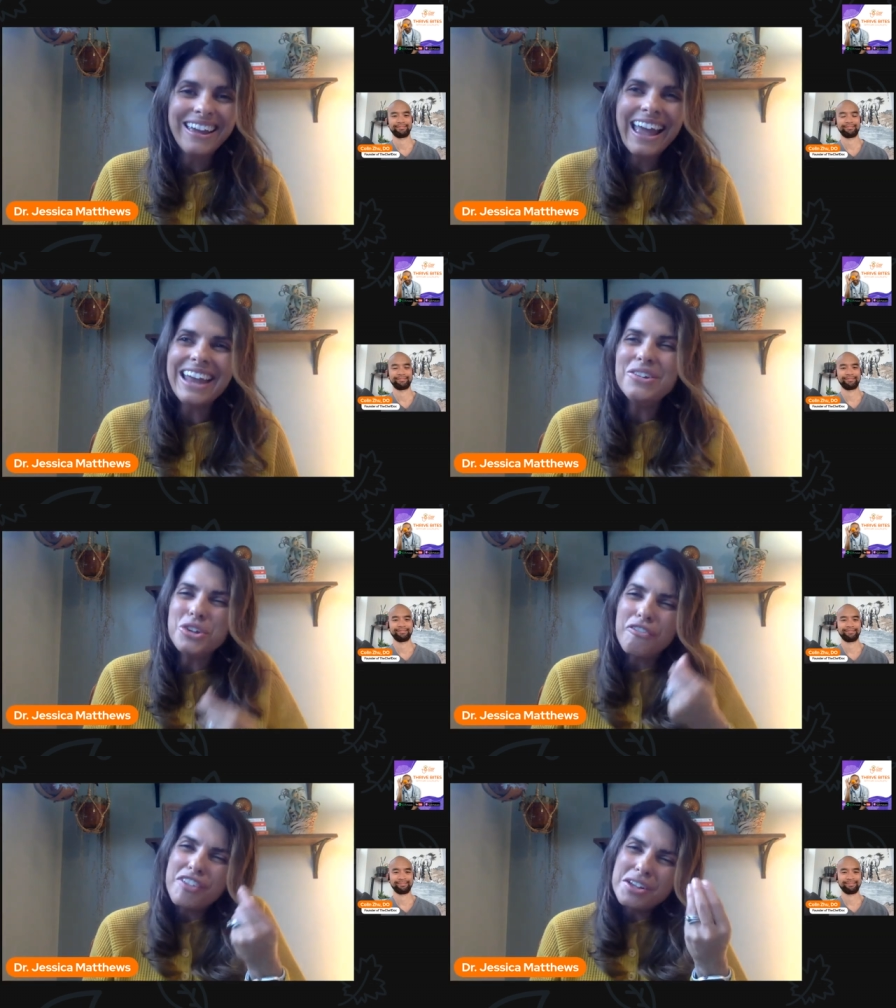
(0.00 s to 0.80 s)
And you
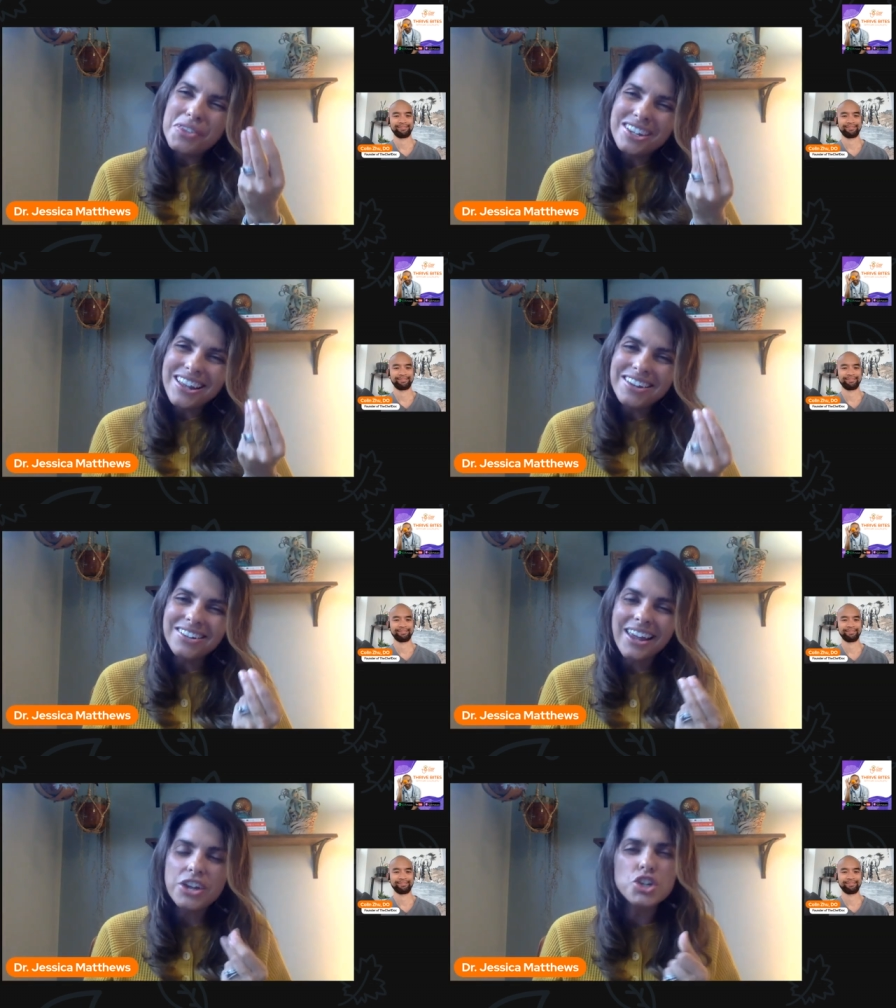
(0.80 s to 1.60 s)
should feel the
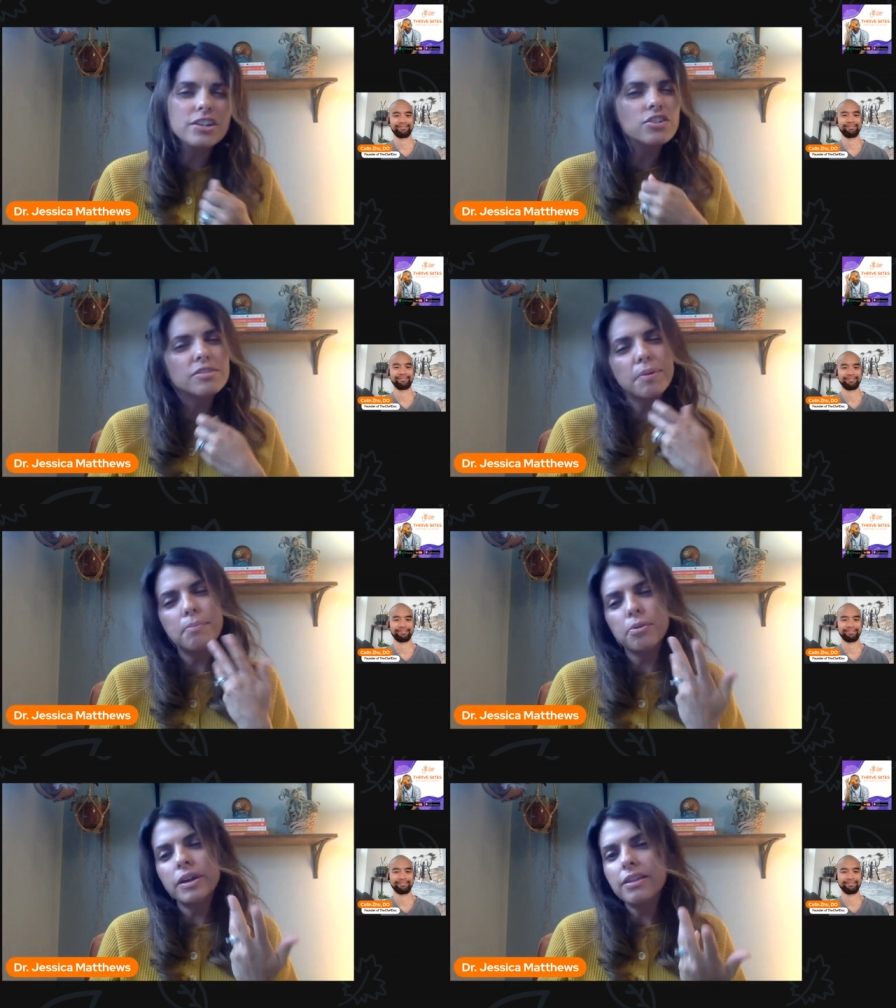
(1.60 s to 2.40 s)
sensations and just be
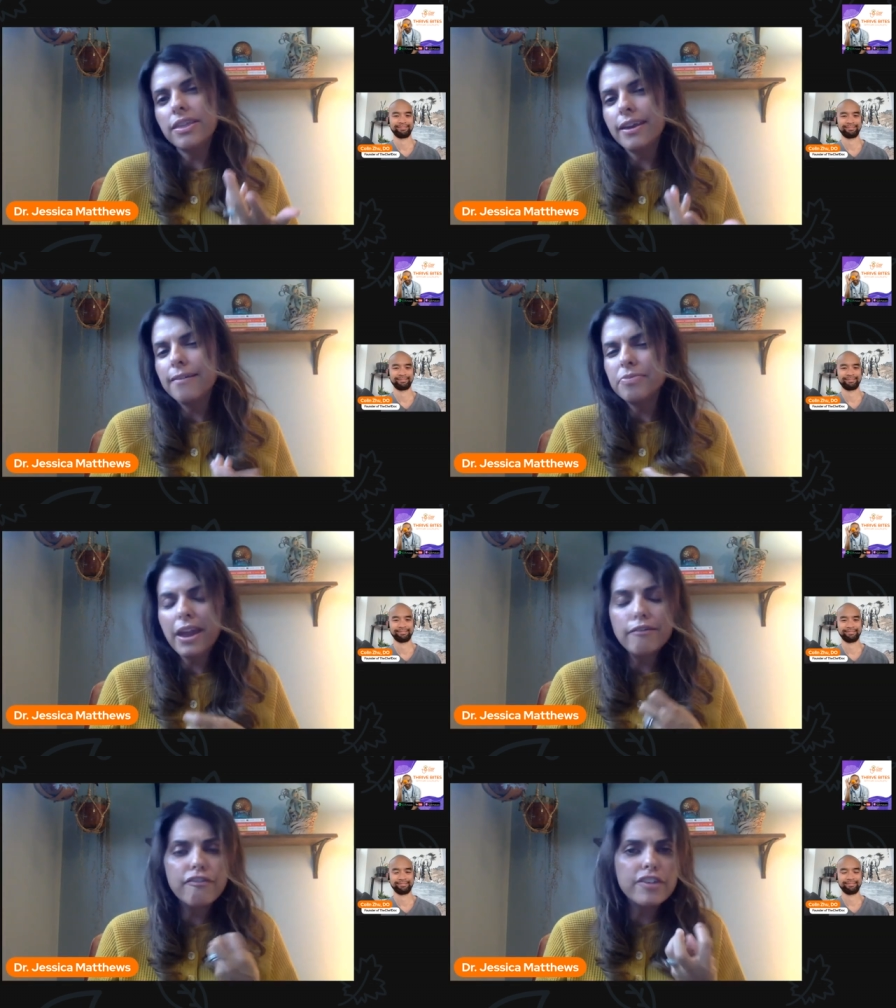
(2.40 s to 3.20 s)
breathing
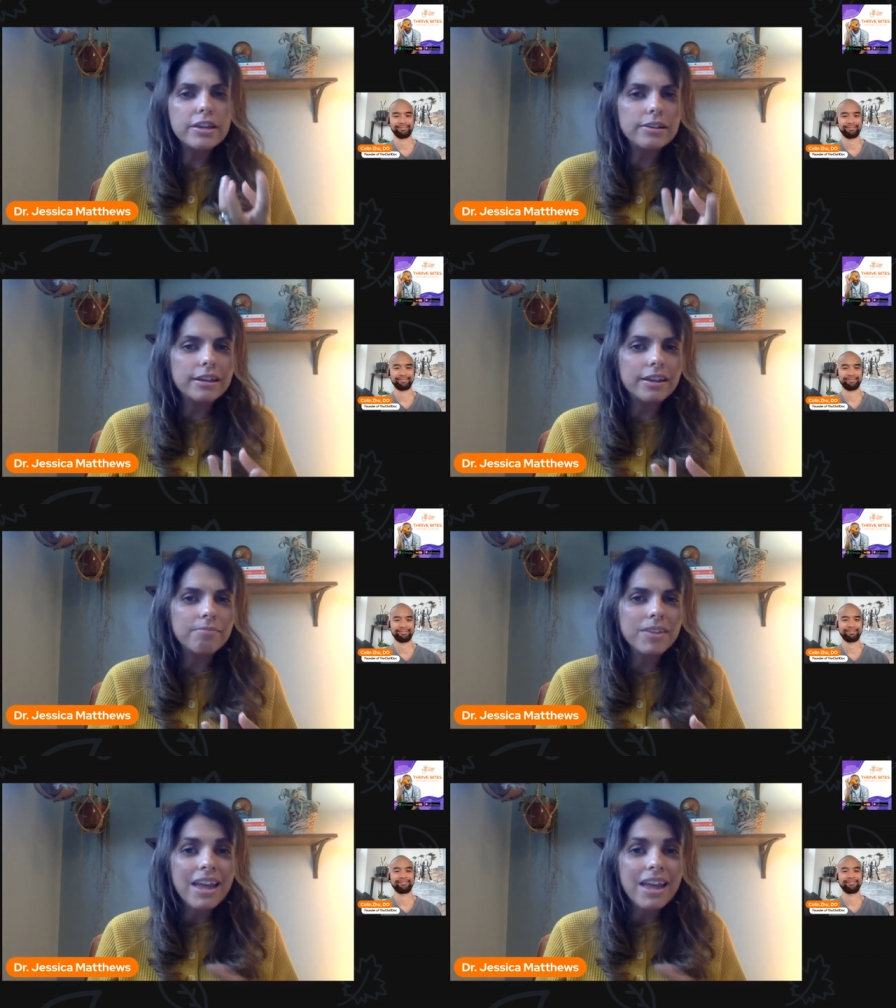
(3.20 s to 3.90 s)
and feeling.